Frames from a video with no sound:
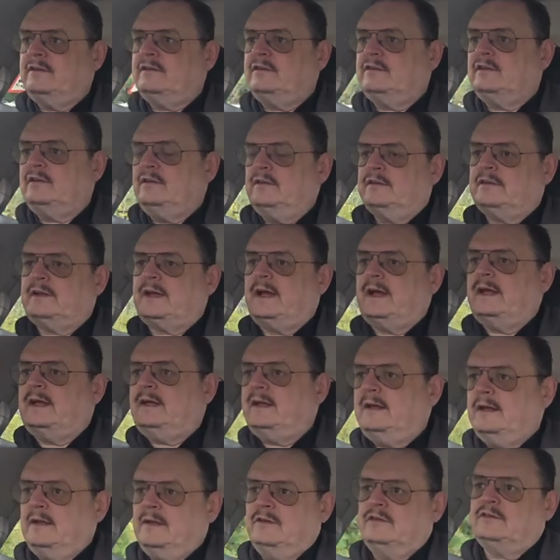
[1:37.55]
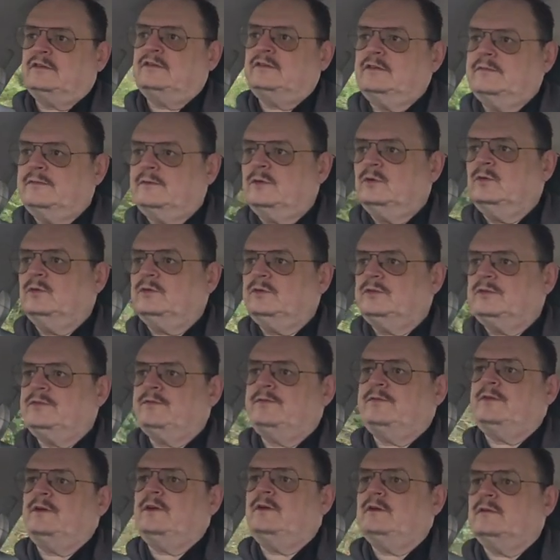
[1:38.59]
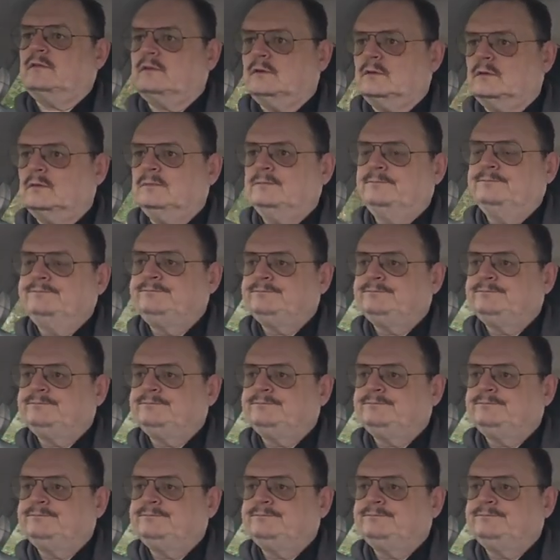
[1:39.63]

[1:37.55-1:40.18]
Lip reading: Tuesday is Siobhan's funeral